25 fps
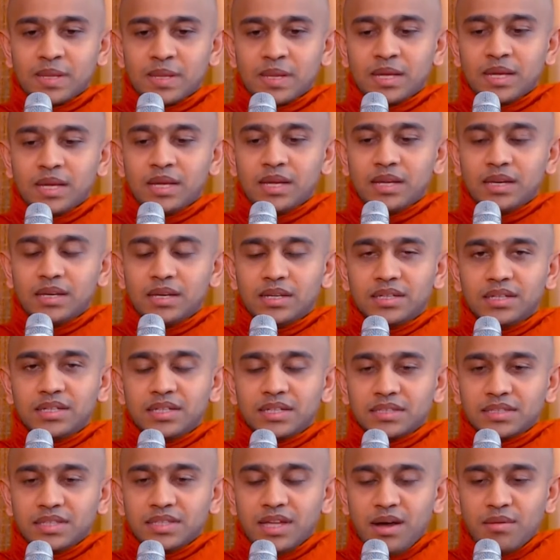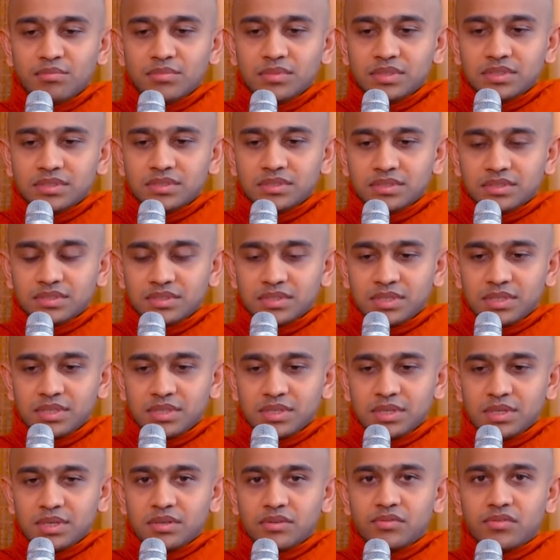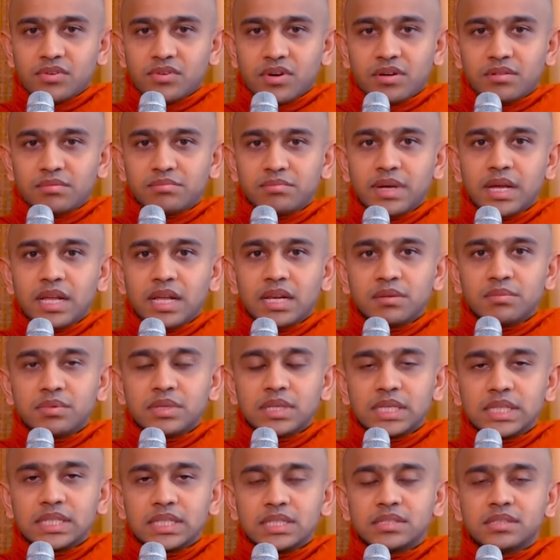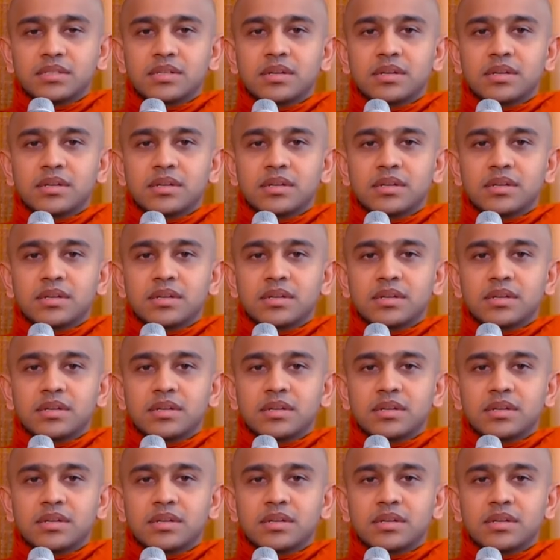learning Dhamma from Melbourne,